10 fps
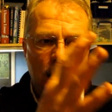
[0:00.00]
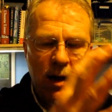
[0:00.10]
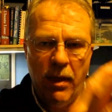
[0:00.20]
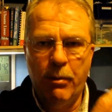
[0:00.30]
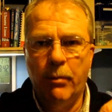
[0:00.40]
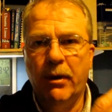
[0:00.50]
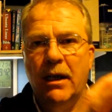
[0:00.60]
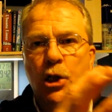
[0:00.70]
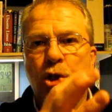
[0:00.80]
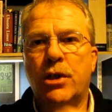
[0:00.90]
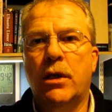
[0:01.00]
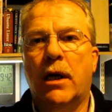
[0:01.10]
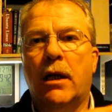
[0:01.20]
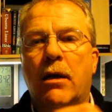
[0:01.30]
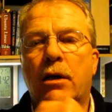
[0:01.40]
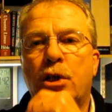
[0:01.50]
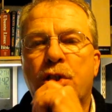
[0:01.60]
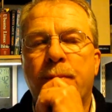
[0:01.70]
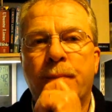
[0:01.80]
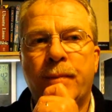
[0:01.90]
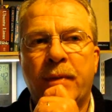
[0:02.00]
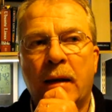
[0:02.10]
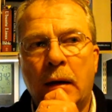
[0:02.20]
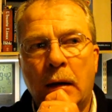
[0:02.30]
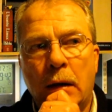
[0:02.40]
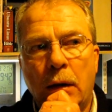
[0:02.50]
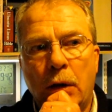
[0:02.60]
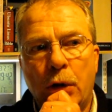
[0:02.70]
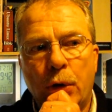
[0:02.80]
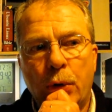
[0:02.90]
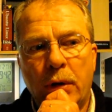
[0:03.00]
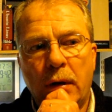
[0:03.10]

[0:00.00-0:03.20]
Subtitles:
and the population at large. Now,